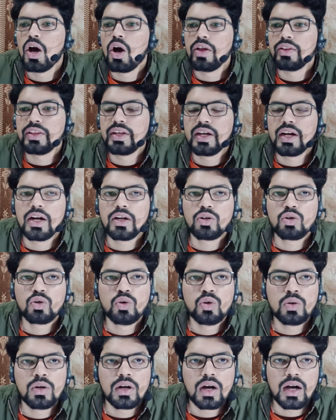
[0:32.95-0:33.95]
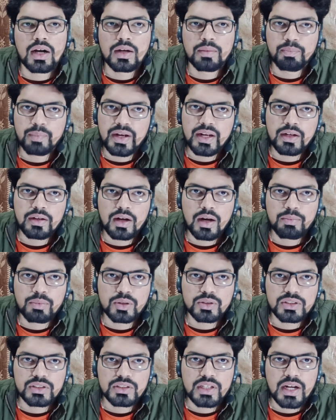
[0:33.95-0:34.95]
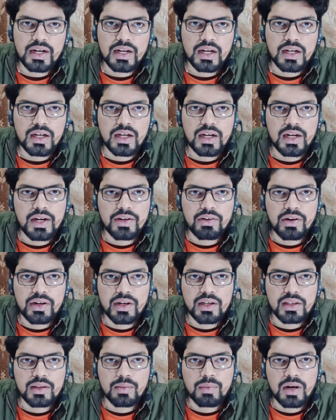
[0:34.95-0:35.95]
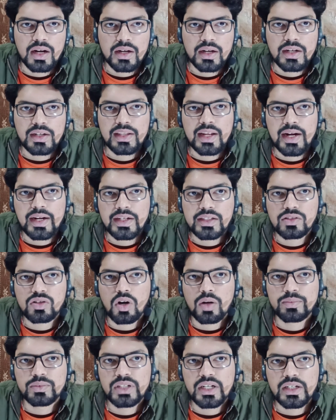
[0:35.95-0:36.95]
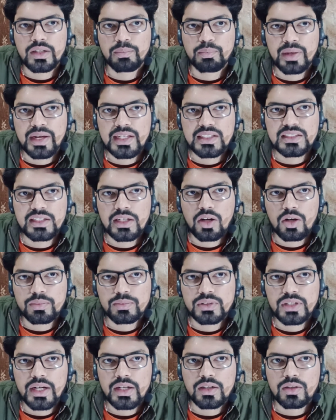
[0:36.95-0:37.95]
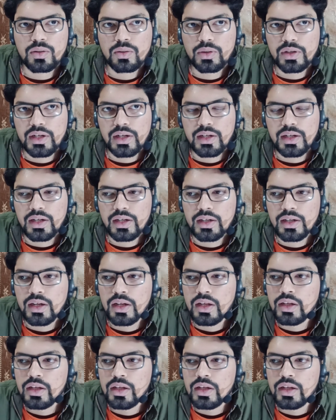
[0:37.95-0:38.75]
There are two main approaches that are currently trending in the market, that is object based and object oriented.